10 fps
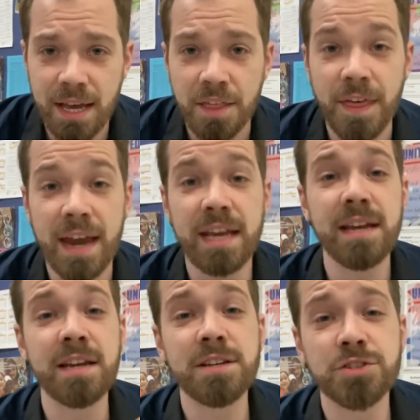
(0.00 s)
that
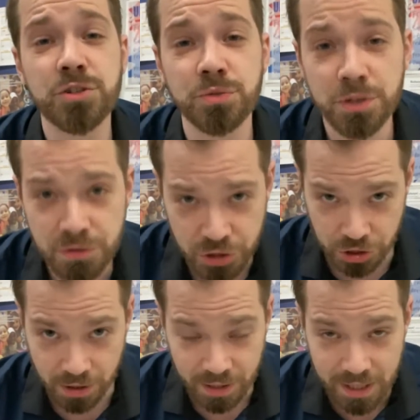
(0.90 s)
it is
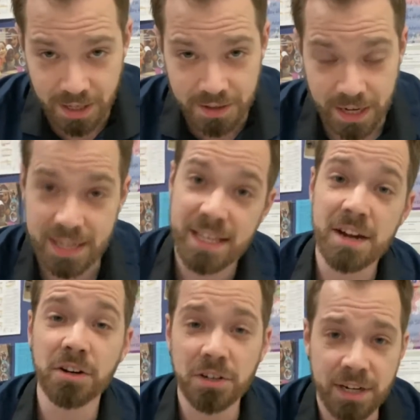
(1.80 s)
crucial that as they
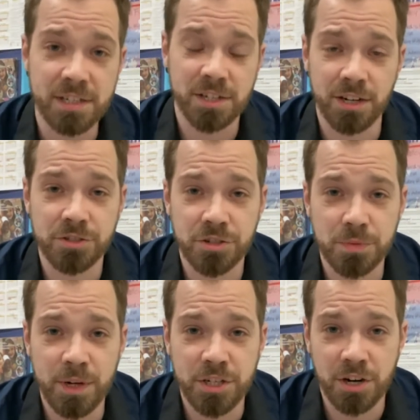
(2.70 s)
are learning to culture
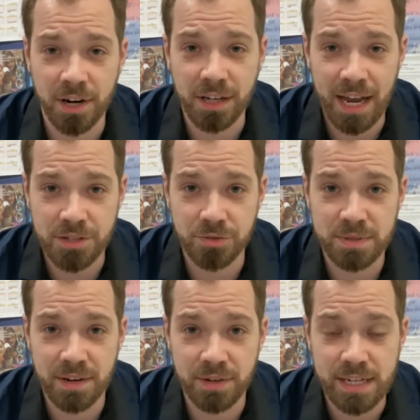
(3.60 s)
switch in our classrooms
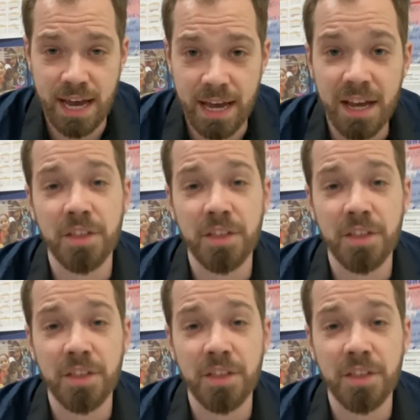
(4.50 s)
every day,